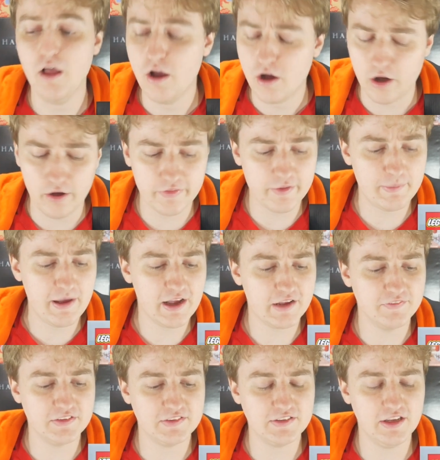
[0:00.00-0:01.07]
On the back
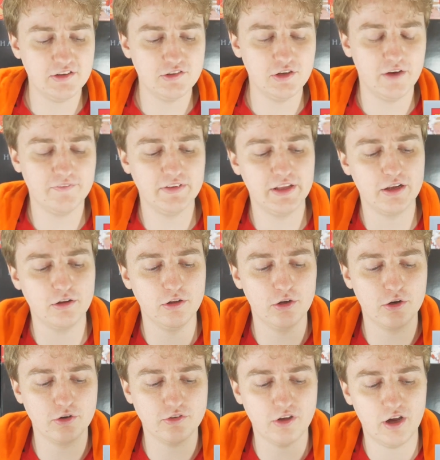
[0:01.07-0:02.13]
of the set, you have the LEGO
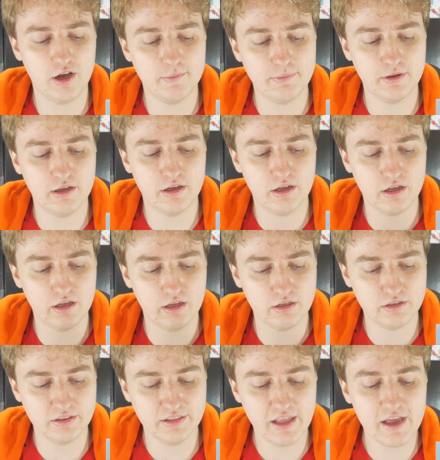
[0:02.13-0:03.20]
logo top
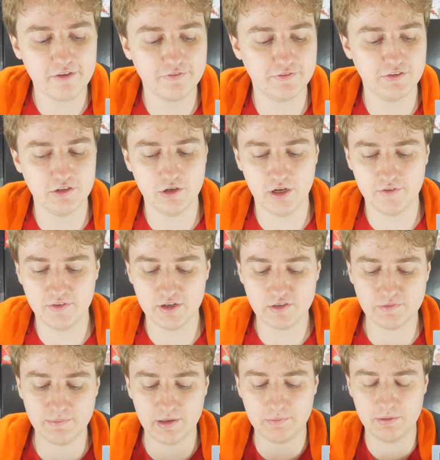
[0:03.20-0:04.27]
left. You have a
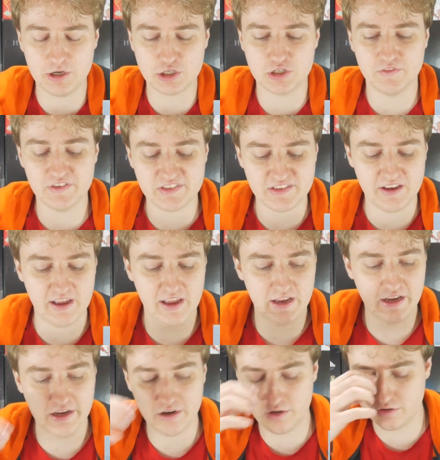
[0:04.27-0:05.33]
nice big picture of a set
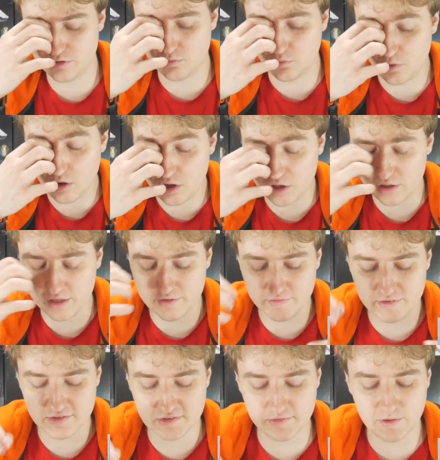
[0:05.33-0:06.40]
hanging on the wall, and
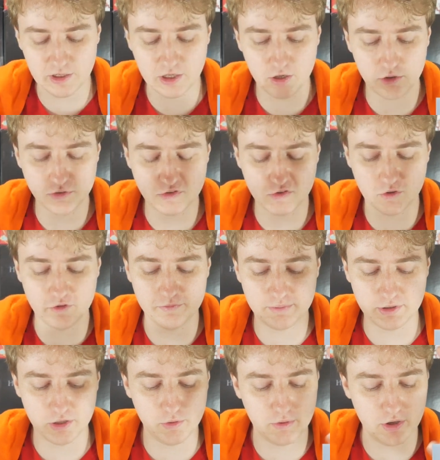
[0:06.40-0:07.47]
Vincent van Gogh sort of
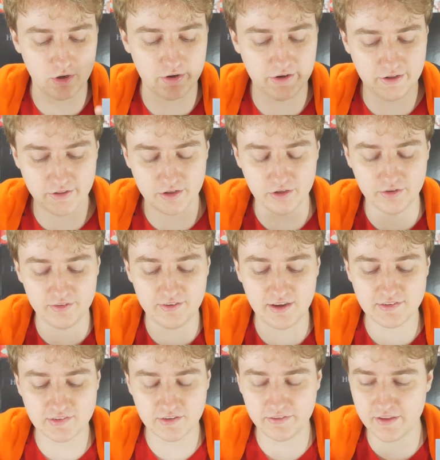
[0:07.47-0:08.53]
below it on a little
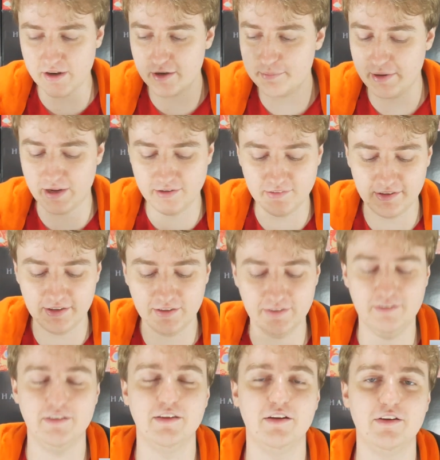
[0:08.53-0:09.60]
desk there,
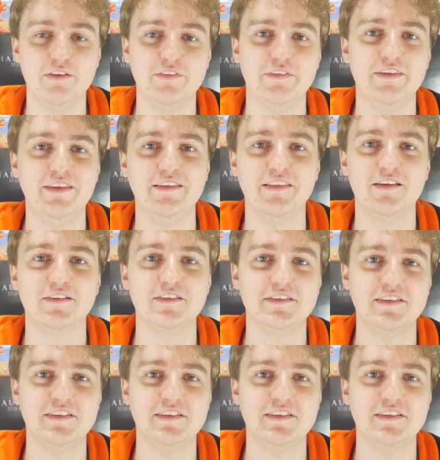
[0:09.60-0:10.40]
painting on the little